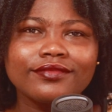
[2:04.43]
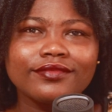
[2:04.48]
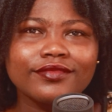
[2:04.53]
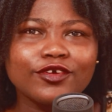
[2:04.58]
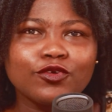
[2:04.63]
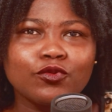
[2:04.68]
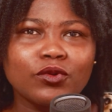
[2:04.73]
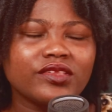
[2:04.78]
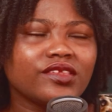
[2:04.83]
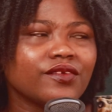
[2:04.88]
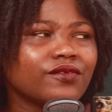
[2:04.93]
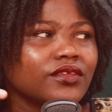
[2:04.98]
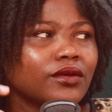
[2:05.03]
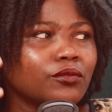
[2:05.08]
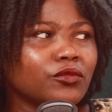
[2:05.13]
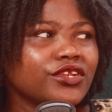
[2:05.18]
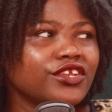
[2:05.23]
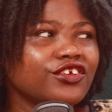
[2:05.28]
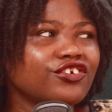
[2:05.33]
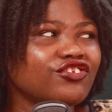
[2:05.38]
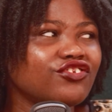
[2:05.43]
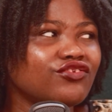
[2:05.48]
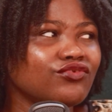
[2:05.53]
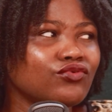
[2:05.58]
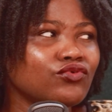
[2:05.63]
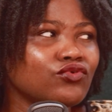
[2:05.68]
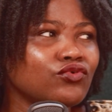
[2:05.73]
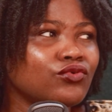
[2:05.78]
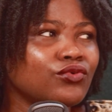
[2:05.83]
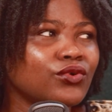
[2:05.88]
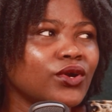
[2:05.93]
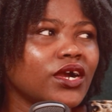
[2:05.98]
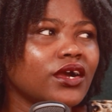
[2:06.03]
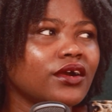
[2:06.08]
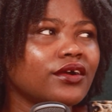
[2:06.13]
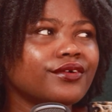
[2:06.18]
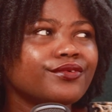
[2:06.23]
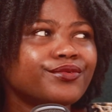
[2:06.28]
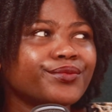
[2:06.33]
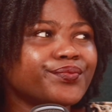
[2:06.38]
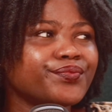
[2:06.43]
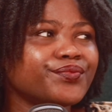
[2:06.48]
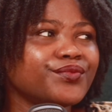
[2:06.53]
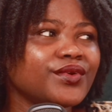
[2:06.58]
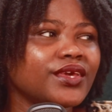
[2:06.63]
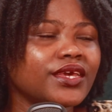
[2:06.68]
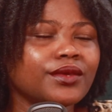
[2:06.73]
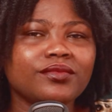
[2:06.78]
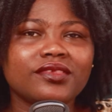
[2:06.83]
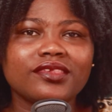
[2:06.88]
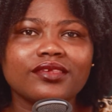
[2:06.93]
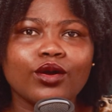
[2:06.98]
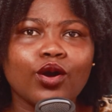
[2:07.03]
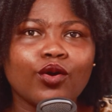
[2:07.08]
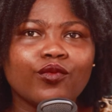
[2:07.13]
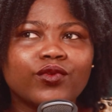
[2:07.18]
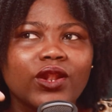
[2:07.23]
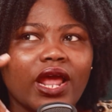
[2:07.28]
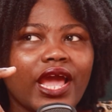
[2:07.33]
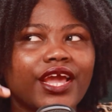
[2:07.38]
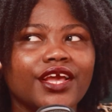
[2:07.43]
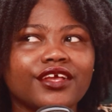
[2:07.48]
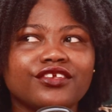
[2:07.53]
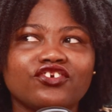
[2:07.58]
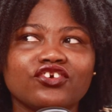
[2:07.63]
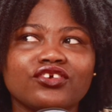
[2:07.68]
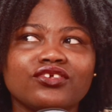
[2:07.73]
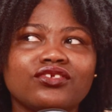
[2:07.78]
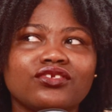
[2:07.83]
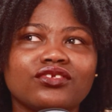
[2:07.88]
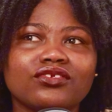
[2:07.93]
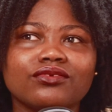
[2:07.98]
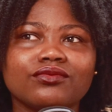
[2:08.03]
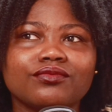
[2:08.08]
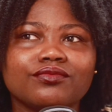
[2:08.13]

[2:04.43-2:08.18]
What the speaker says: What if somebody drew himself like just